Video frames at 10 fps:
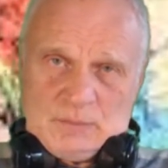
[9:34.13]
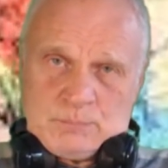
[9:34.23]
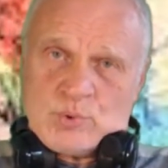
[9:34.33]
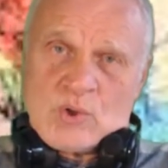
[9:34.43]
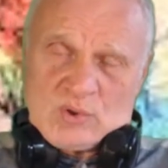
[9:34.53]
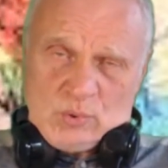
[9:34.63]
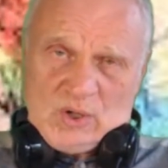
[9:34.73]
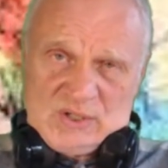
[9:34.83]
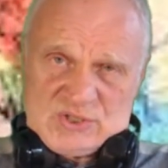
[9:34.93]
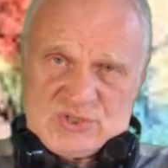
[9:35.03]
poor
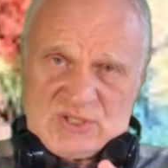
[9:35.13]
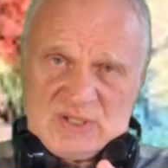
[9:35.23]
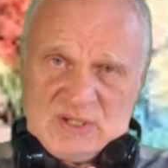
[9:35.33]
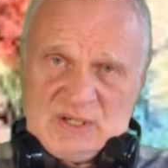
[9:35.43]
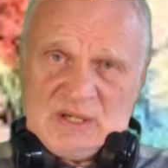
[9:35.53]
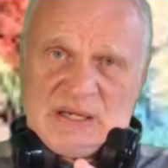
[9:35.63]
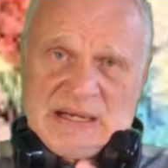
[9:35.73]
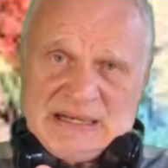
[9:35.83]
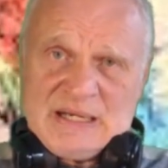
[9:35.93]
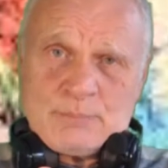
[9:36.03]
quality,
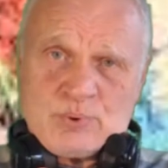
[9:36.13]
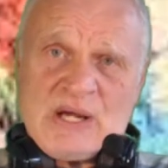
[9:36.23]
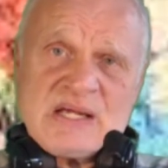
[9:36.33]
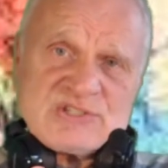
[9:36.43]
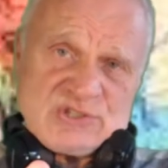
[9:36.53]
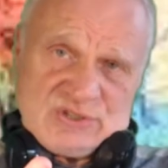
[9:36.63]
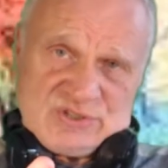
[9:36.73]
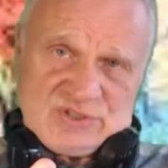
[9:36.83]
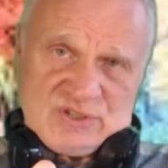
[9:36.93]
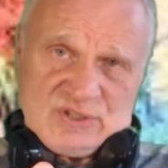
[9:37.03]
high
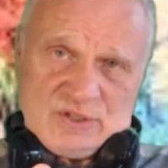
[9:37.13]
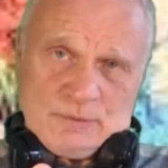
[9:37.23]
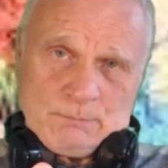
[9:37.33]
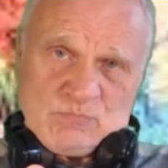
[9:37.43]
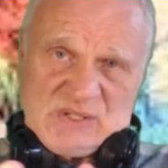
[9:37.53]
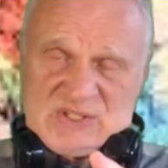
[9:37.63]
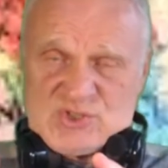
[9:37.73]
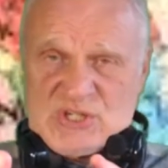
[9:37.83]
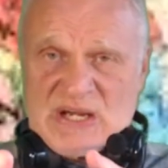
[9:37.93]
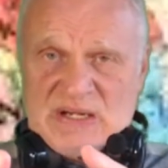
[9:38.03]
prices. In
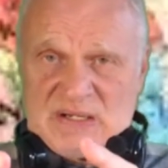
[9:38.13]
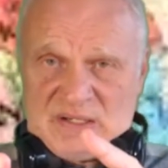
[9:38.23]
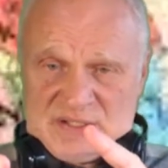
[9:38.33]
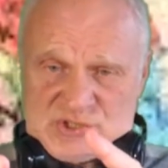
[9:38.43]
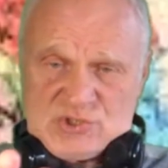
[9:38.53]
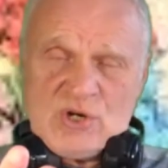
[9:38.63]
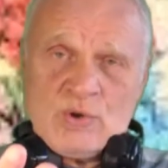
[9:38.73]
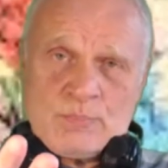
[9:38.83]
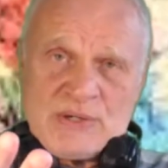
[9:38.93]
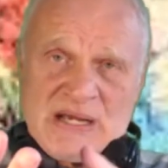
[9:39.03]
China it's
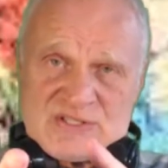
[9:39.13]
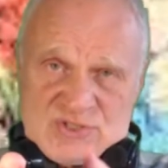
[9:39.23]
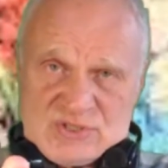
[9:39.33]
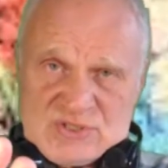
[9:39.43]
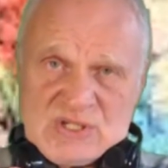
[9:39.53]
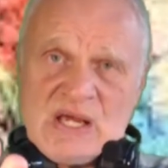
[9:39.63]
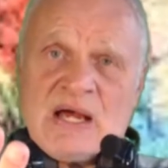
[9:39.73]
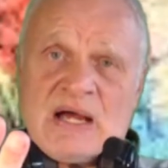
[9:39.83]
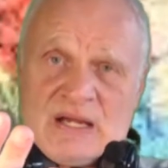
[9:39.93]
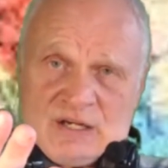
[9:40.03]
low prices,
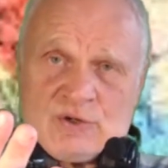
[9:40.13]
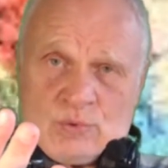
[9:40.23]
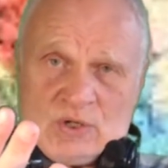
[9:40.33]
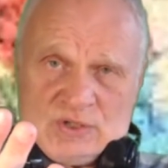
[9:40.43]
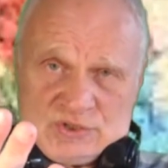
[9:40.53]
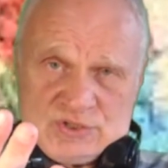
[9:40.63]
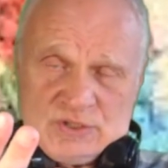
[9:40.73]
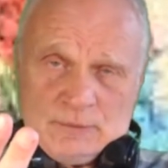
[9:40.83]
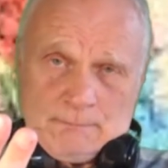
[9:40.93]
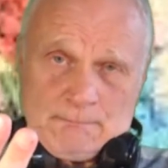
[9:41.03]
high
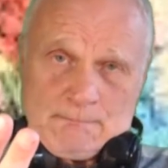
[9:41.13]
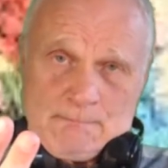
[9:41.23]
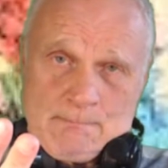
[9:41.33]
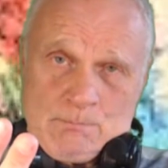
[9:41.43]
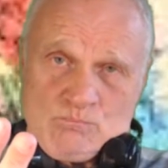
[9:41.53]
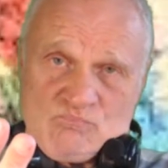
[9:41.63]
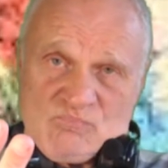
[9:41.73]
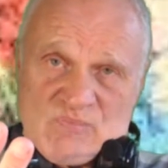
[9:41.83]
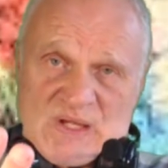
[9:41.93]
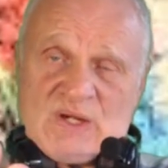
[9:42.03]
quality.
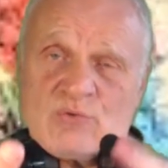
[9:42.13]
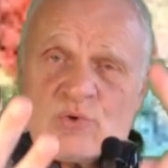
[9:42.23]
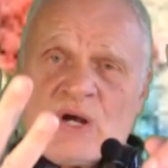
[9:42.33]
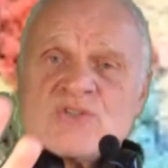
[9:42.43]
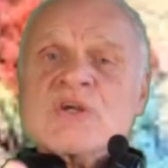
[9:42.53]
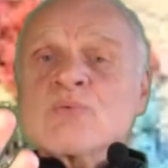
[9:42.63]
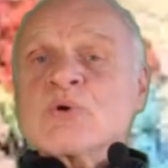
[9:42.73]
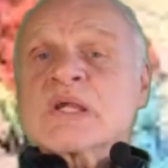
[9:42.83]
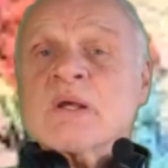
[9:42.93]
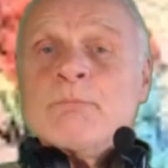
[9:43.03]
In Russia
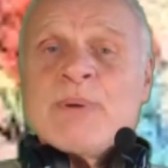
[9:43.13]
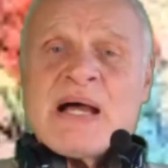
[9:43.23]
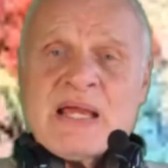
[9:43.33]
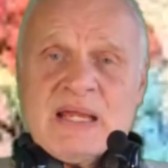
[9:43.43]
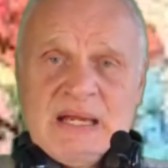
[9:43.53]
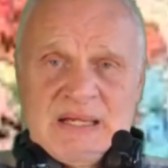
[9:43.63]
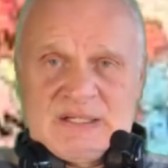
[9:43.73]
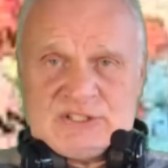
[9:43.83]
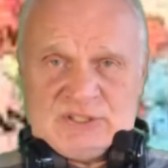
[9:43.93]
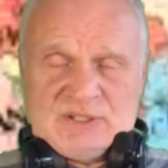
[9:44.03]
we can buy
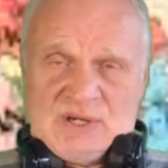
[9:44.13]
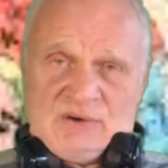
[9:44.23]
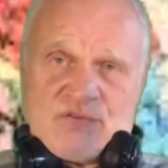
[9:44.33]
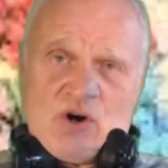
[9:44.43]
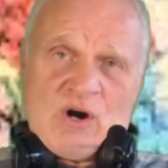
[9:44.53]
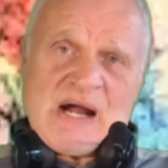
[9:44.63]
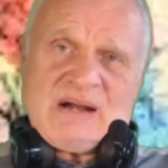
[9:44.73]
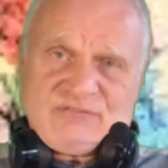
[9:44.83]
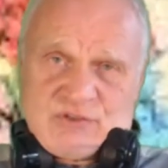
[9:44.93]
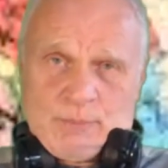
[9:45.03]
energy for
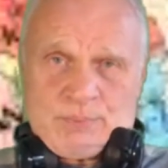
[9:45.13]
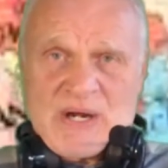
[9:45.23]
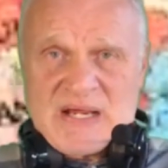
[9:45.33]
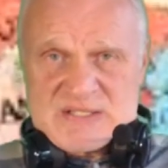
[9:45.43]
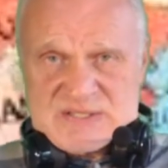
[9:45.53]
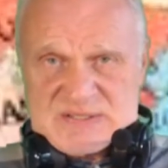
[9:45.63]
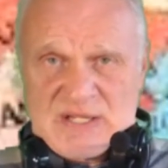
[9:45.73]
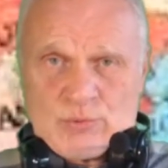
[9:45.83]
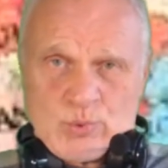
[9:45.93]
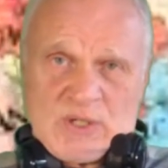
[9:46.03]
half the price
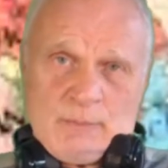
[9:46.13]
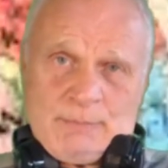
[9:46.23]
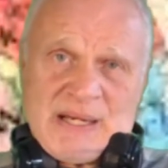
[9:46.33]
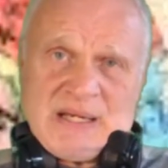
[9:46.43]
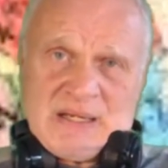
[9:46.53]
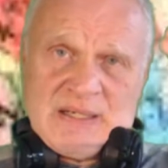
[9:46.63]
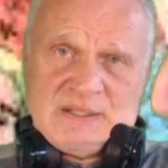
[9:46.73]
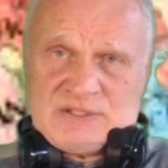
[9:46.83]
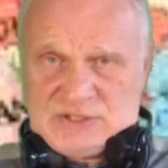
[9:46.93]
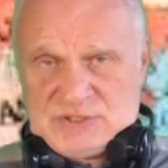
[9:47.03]
that we can buy
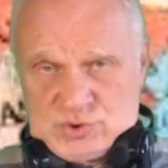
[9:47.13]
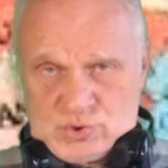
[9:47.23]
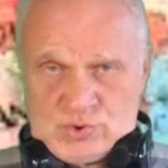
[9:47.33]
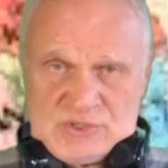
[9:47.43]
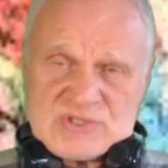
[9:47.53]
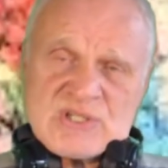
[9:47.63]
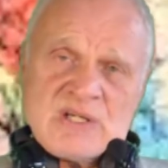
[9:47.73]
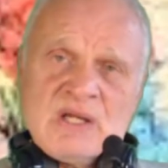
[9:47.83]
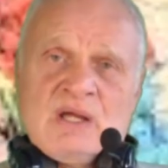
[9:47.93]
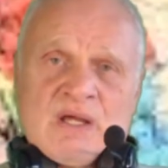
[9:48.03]
energy in
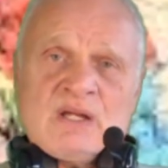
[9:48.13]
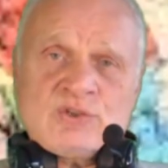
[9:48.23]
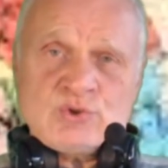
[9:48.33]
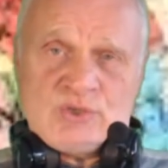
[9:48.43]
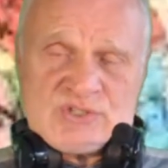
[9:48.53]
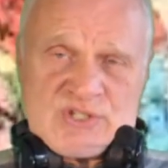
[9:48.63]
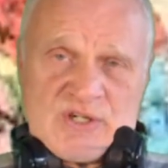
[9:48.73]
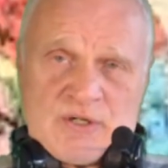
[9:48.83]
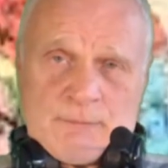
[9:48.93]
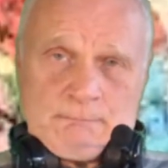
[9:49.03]

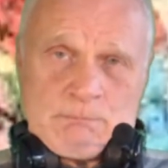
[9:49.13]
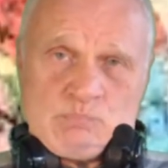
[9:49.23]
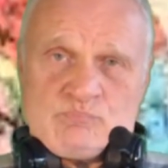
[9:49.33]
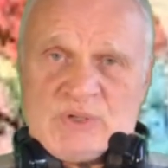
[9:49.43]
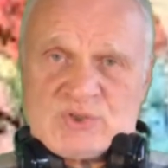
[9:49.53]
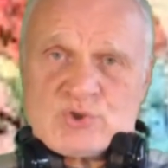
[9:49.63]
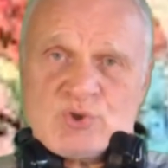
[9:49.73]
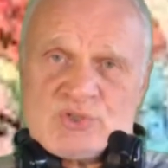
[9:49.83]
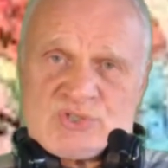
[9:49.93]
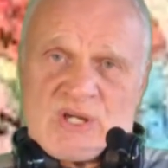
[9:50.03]
USA. But
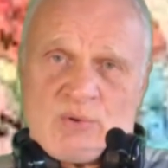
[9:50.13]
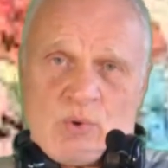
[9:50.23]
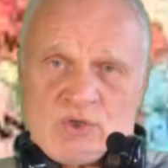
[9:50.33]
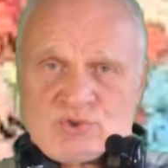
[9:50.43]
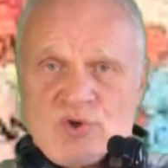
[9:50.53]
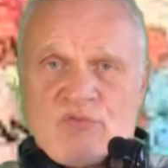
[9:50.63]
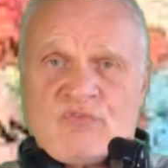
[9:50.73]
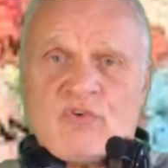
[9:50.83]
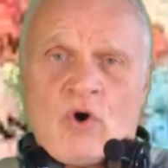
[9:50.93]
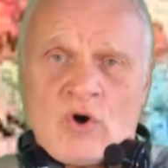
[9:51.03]
USA want to
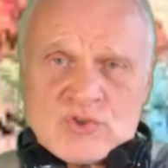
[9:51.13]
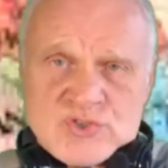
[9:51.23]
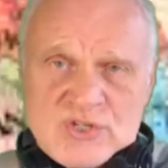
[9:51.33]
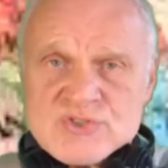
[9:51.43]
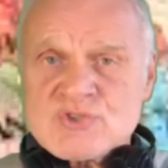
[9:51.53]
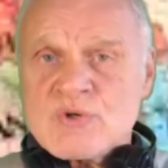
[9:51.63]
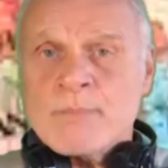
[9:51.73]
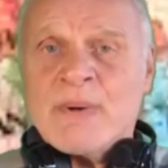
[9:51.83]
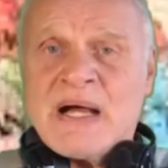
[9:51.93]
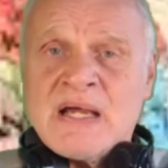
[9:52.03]
force us to
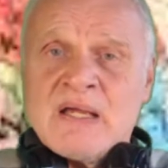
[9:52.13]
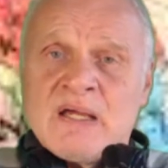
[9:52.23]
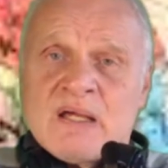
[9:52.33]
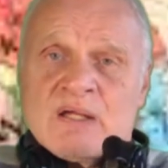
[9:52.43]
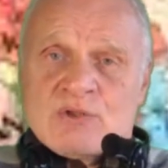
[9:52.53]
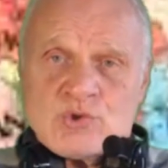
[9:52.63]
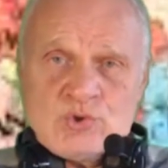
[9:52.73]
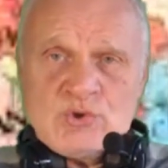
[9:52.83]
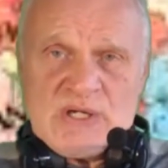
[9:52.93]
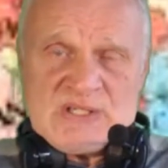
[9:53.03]
buy
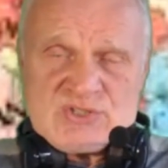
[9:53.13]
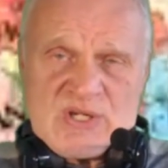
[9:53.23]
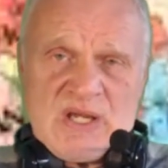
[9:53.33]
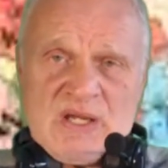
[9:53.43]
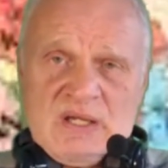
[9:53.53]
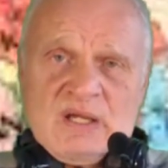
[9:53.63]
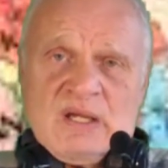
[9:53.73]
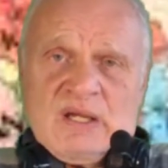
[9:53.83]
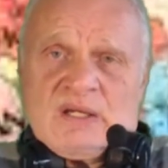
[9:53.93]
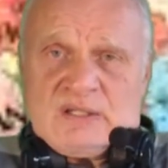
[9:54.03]
USA
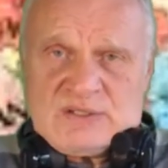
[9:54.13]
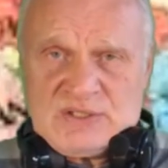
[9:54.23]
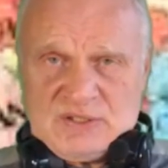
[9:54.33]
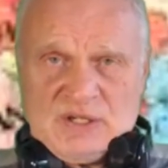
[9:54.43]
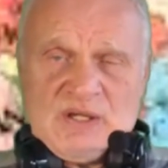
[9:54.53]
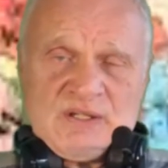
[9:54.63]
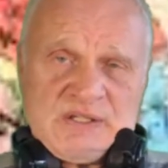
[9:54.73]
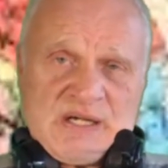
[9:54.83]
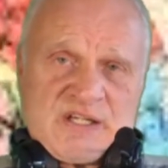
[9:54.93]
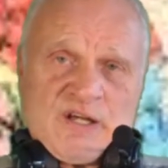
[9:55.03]
energy
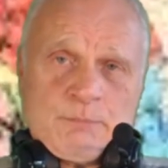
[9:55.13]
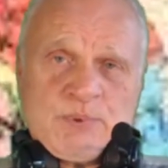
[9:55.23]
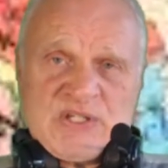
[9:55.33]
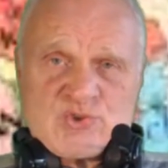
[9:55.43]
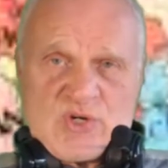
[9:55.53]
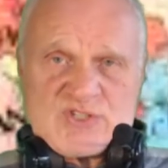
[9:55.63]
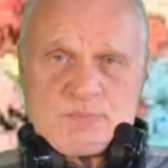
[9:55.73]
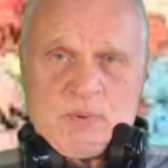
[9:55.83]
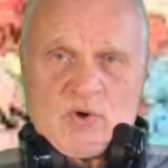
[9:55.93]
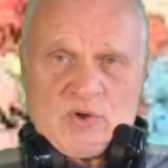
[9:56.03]
that can be
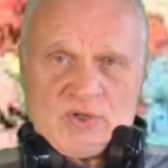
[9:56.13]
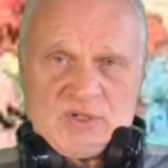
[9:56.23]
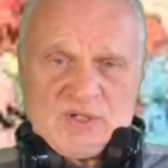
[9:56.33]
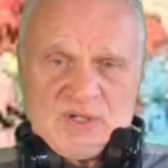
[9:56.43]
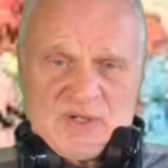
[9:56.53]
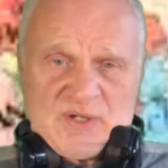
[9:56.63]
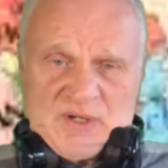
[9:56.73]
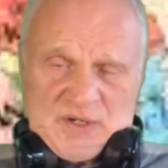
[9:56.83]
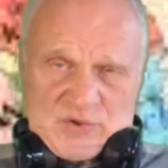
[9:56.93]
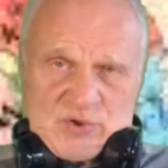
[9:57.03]
transported
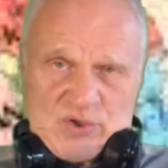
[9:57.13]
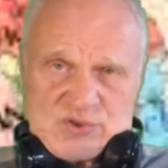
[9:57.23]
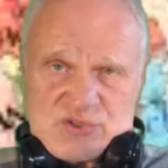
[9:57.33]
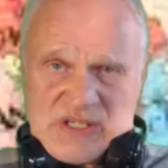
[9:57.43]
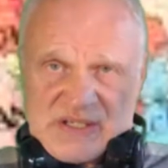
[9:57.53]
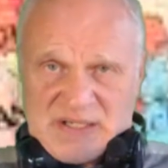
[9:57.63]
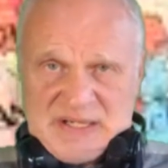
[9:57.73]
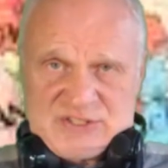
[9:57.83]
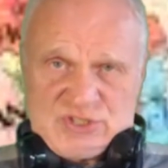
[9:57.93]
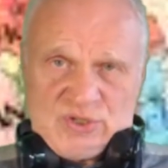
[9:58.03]
across the
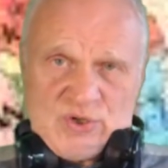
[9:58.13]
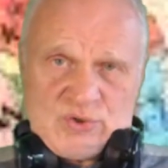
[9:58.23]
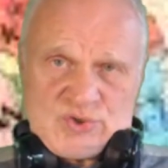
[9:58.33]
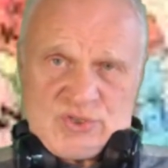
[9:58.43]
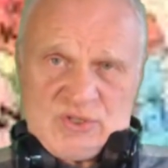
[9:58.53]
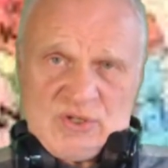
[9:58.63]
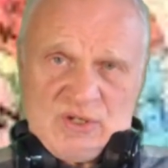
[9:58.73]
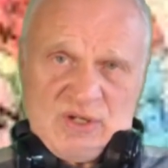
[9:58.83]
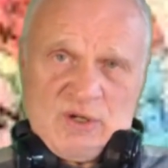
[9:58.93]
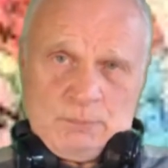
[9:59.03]
Atlantic Ocean
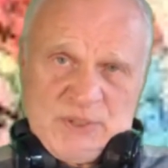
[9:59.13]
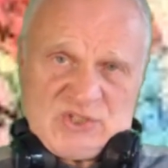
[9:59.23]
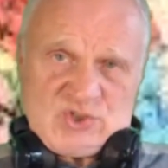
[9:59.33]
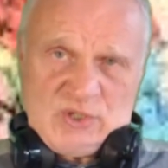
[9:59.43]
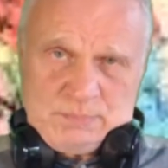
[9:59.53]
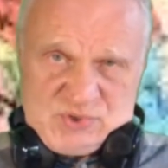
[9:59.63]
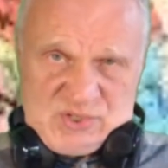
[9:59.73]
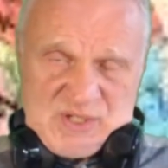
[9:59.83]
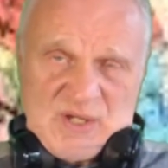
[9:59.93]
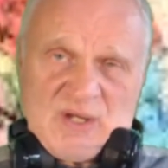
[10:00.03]
in big
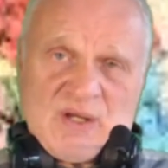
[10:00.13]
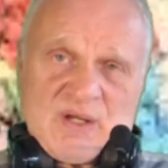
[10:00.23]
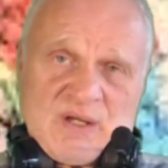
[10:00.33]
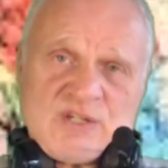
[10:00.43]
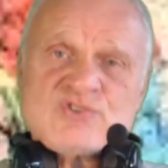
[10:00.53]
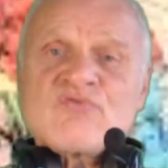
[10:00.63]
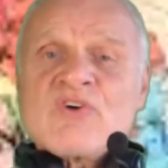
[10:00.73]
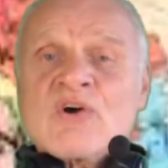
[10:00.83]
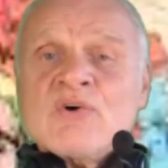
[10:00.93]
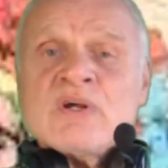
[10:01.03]
ships. It's
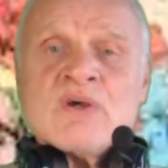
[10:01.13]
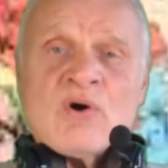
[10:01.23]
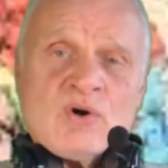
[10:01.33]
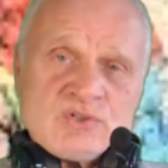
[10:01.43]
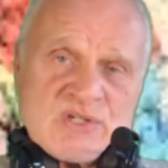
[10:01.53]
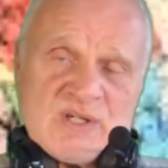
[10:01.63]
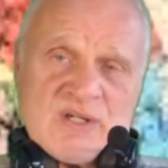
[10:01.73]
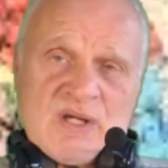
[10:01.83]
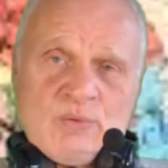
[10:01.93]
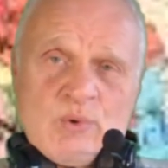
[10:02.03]
very
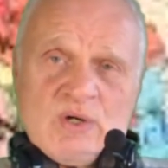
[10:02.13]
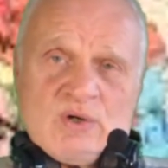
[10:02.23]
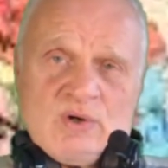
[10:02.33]
costly and will